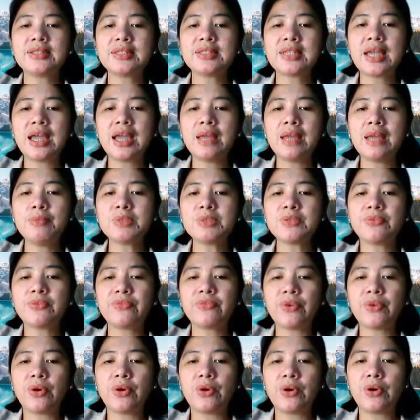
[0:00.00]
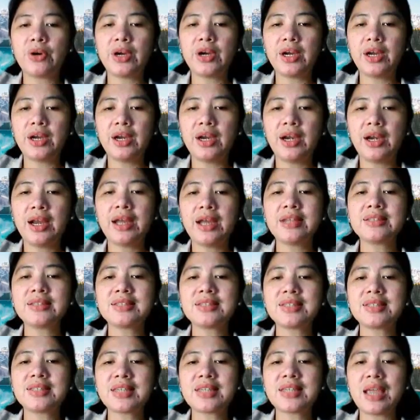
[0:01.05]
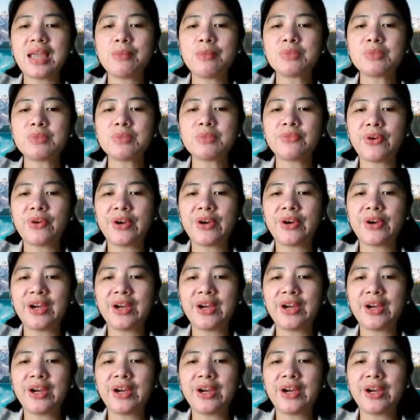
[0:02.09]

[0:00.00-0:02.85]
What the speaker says: times 4 times 4.